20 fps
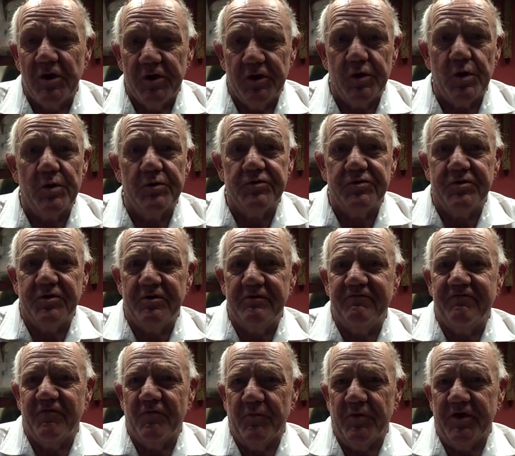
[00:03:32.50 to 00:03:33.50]
It goes good
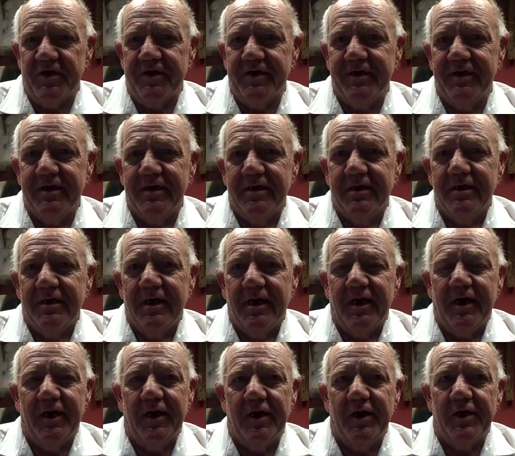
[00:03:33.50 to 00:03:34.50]
for me.
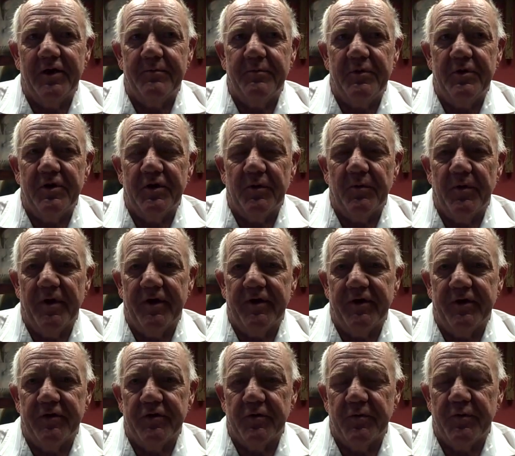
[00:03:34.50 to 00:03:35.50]
I like being around
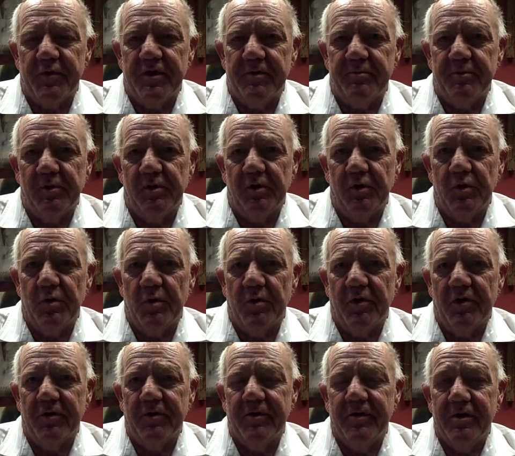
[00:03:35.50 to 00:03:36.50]
other people who
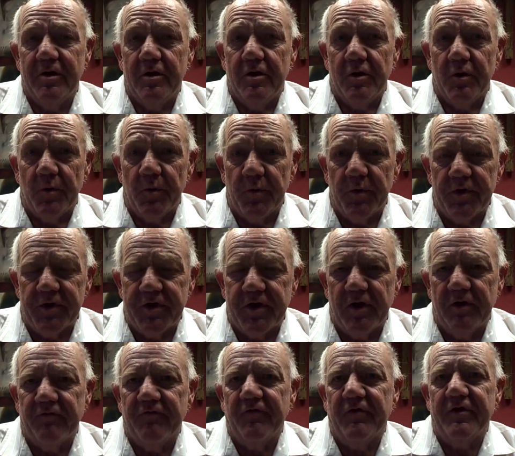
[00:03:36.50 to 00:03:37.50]
are
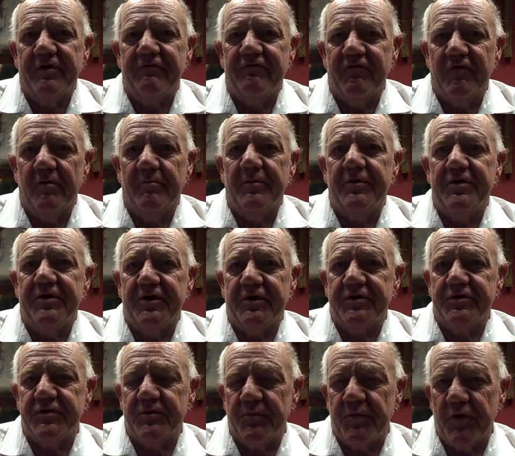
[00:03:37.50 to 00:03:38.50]
recovering from
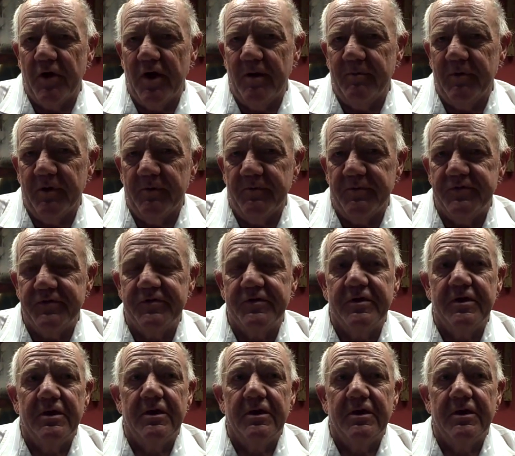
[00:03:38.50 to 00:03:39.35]
addiction problems.